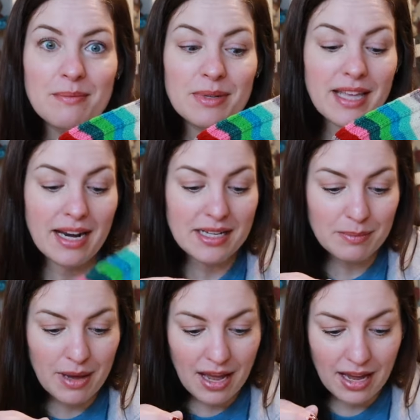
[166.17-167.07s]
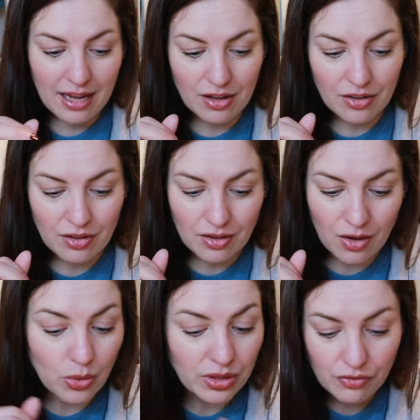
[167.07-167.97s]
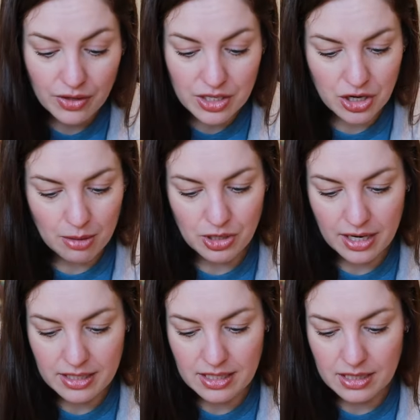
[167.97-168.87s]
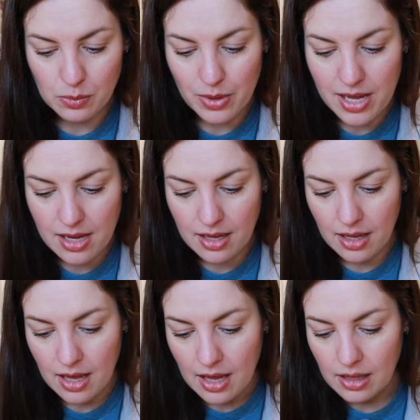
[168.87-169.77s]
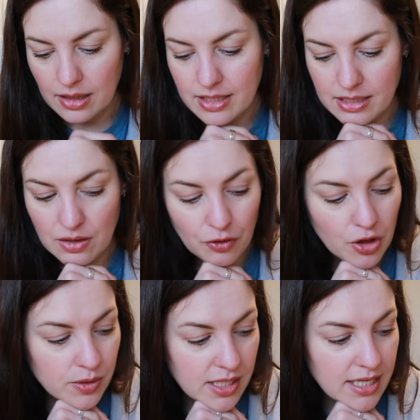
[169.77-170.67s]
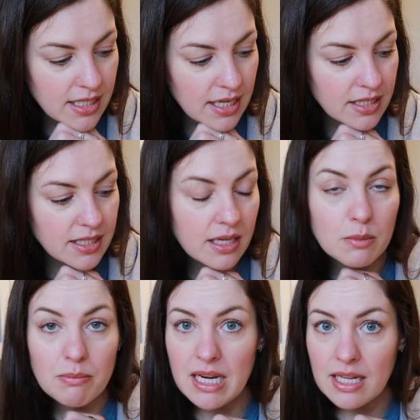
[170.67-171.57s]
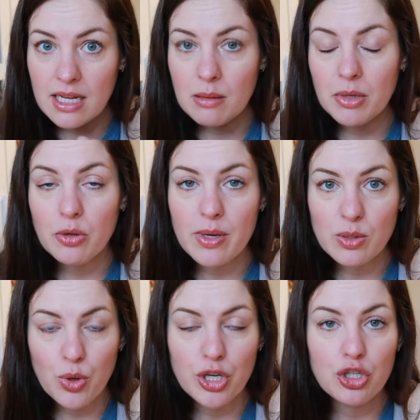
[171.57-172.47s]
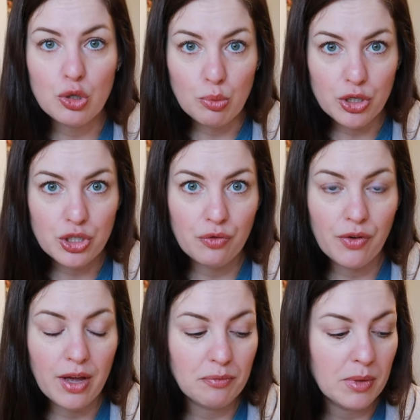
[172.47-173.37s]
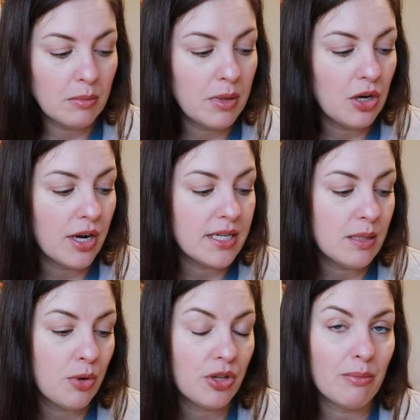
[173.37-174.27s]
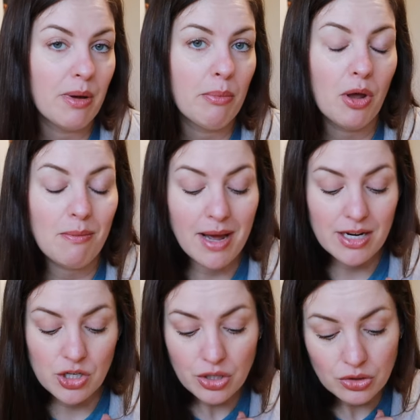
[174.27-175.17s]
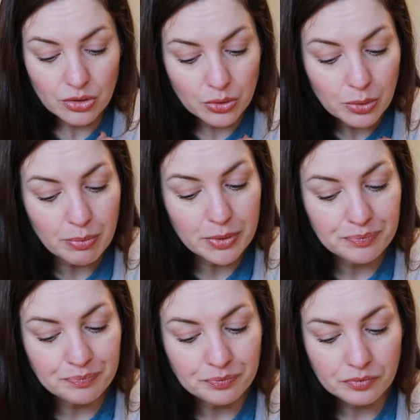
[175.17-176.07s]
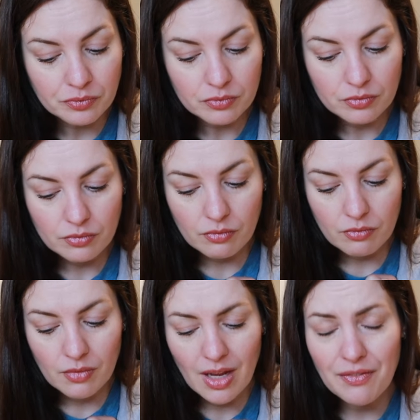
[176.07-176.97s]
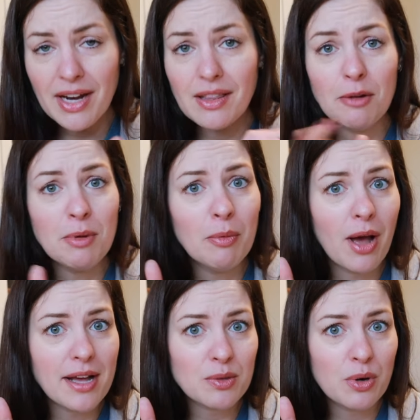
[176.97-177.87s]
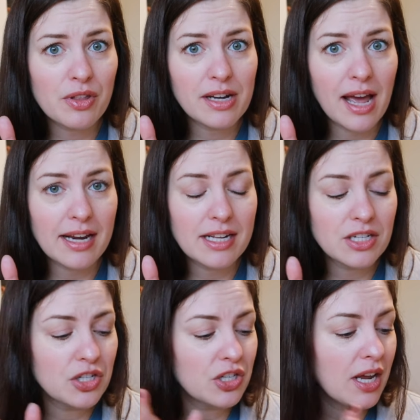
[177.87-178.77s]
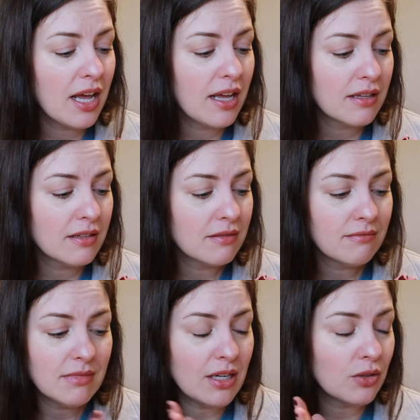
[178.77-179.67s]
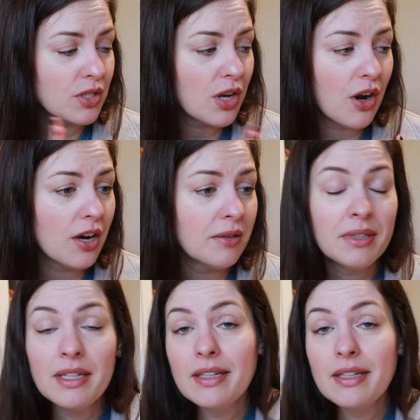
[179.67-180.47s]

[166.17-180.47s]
But that is my only finished object this week. Let's see, for those I did the size medium, U S one two point two five millimeter. I did work them up on Magic Loop. I've had a lot of people ask where the nine inch needles are.